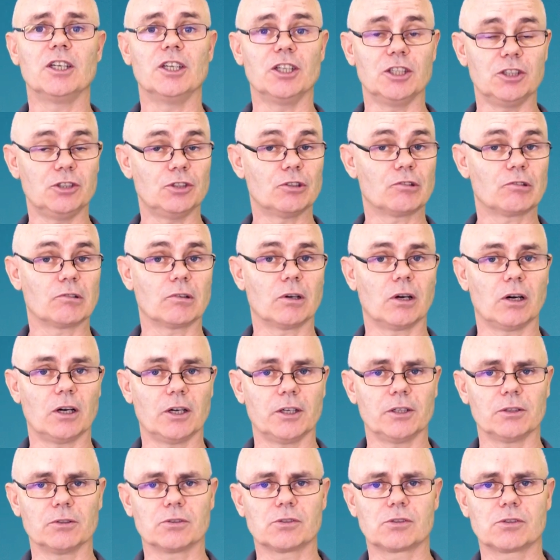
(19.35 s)
in your
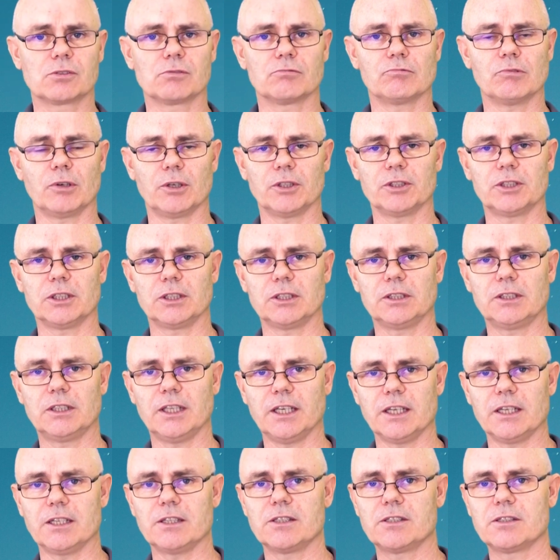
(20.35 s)
IELTS writing
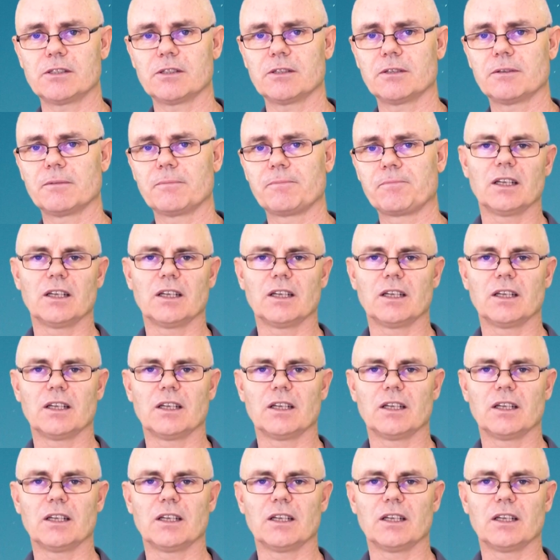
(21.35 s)
test.